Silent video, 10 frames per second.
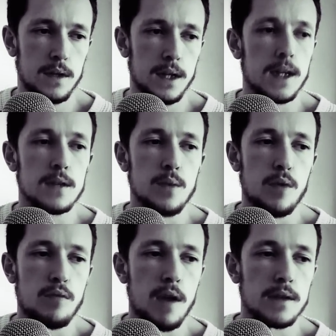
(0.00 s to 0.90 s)
It is
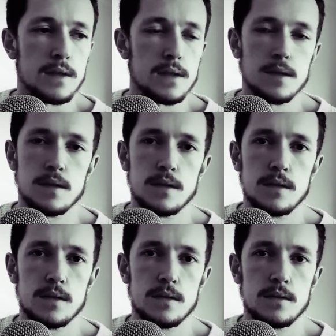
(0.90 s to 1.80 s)
what runs
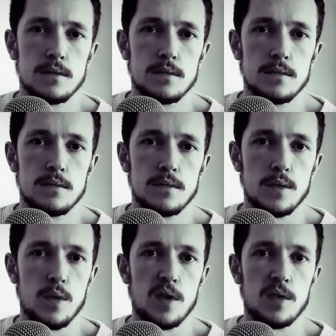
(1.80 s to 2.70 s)
the
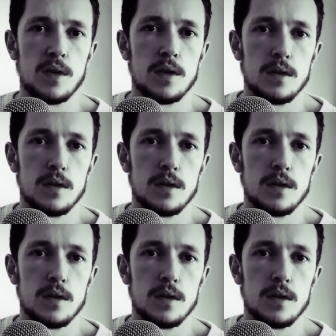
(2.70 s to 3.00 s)
world,